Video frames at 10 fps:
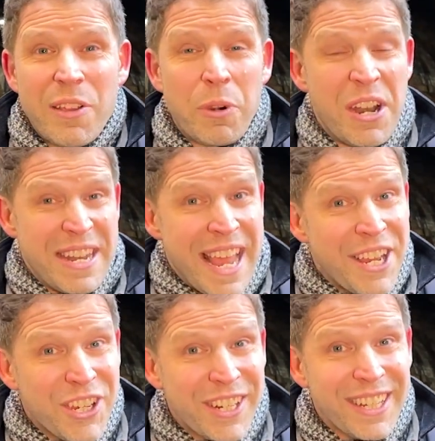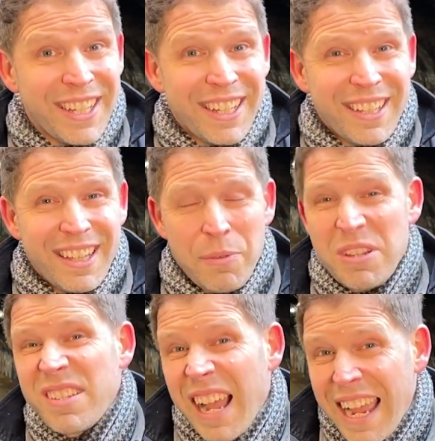they were a nation, that
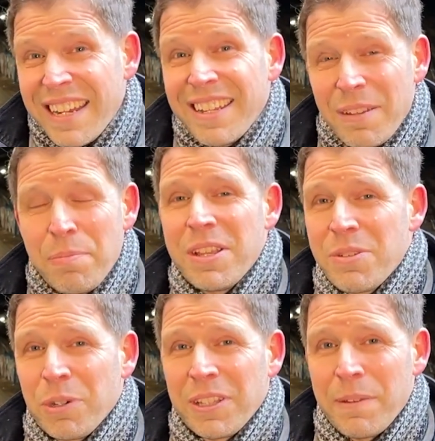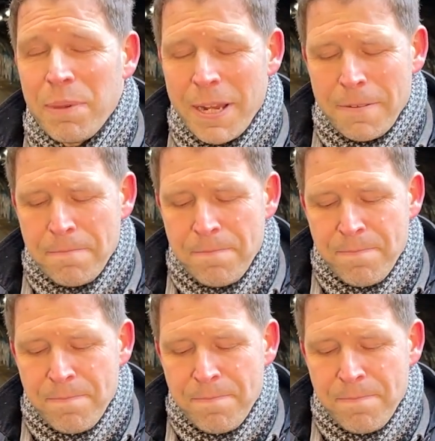was tiny compared to what they'd been.